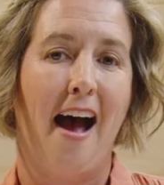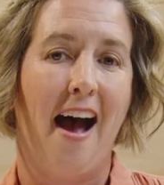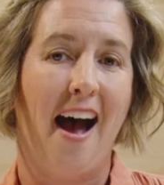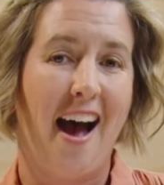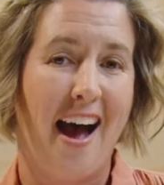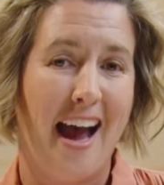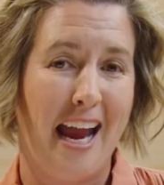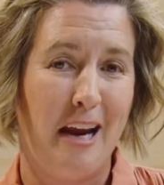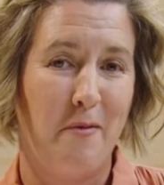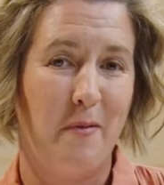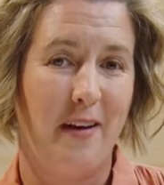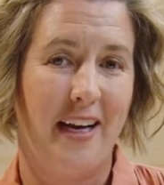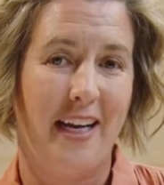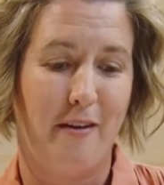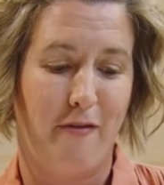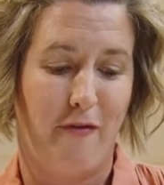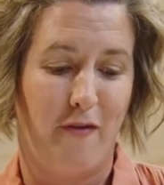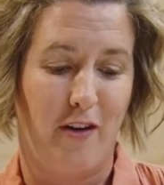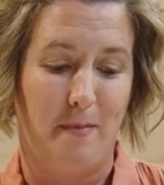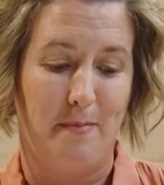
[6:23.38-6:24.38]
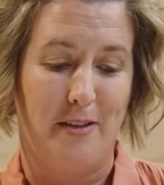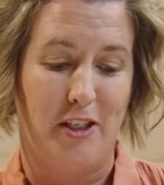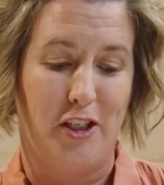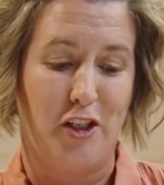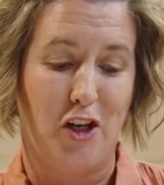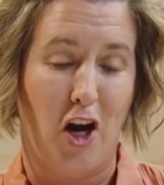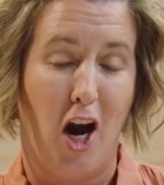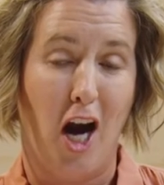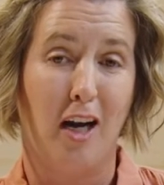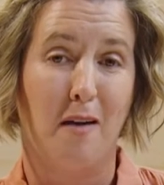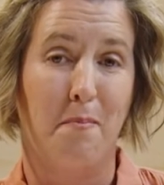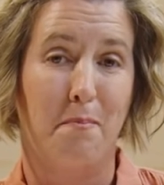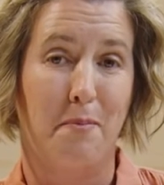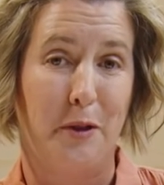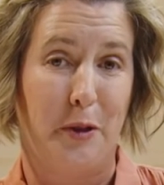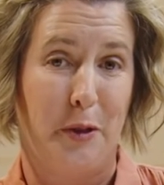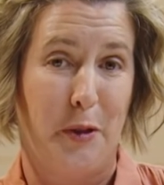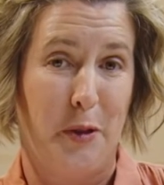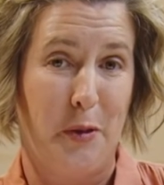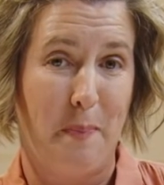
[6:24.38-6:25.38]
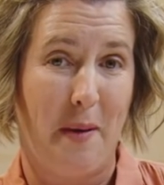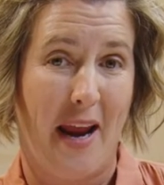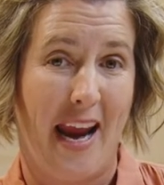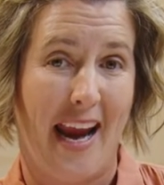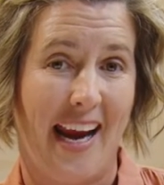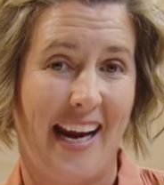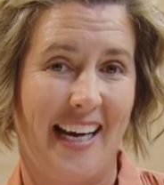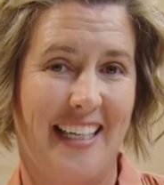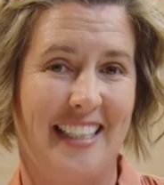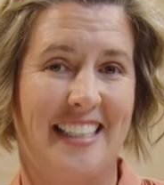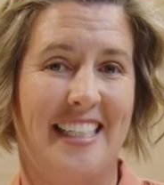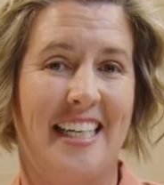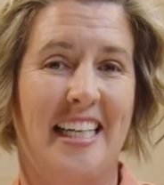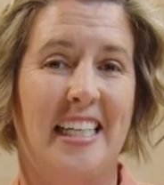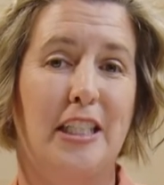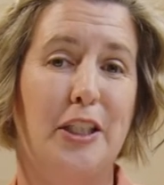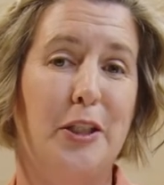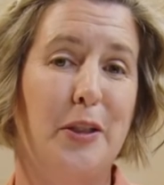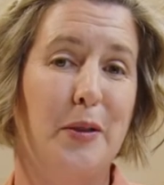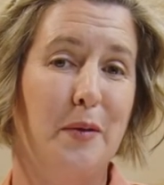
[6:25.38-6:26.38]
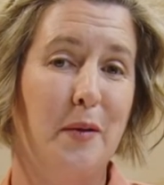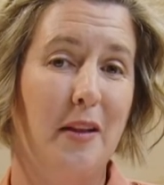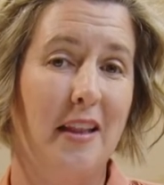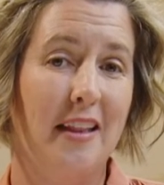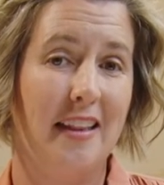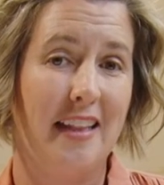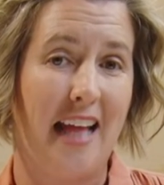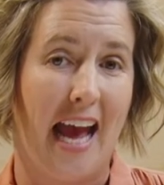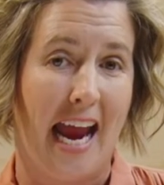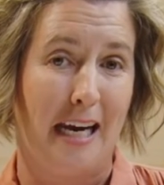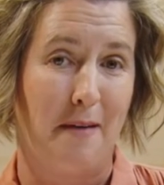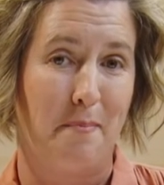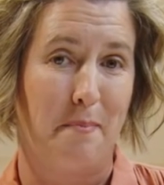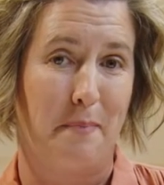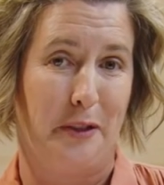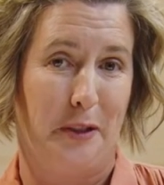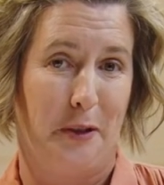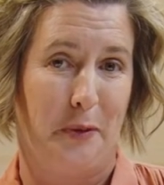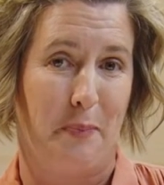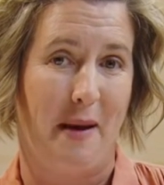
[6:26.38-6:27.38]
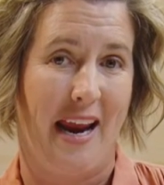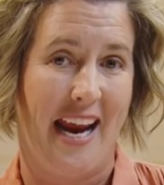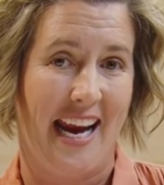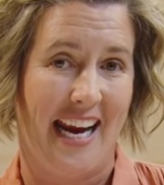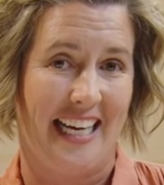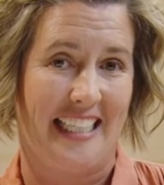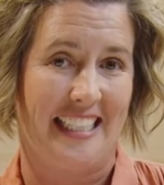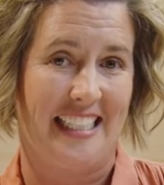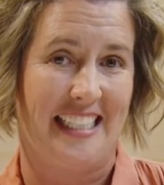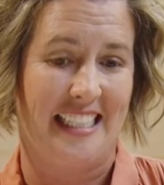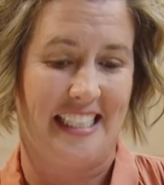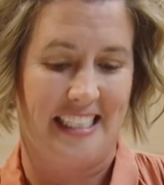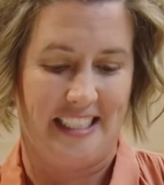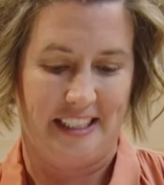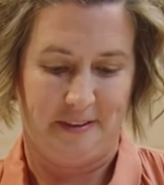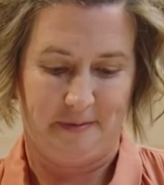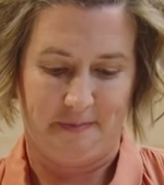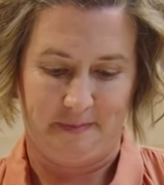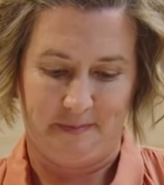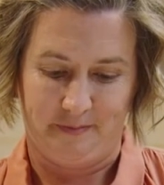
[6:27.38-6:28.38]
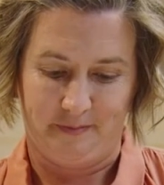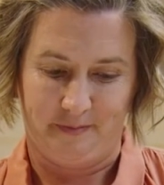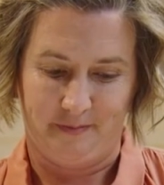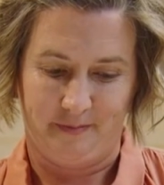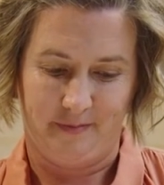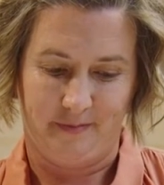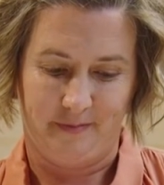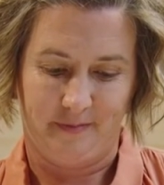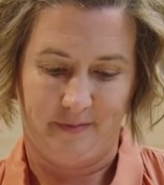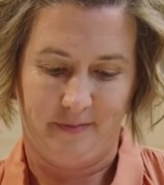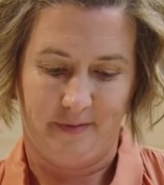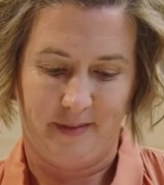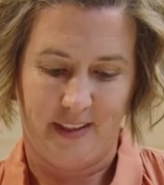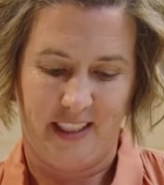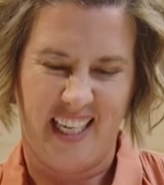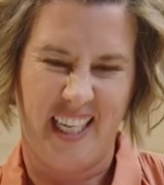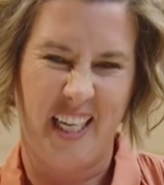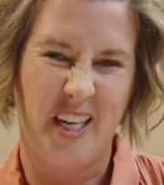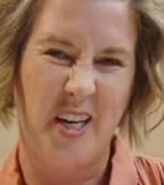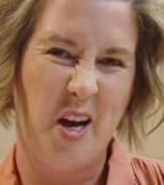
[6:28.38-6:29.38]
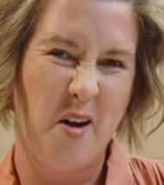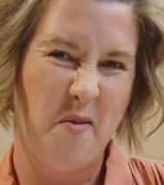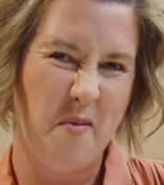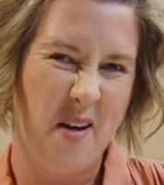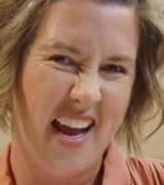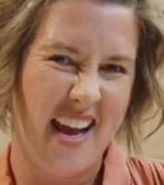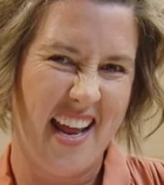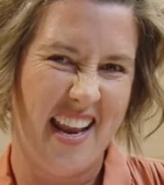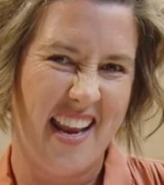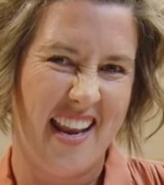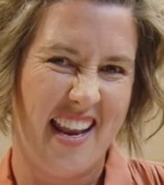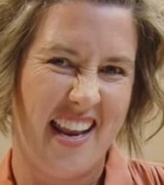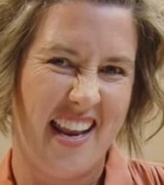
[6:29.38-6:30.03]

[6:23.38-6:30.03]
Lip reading: I went from dark blue paint to light blue paint. You know what?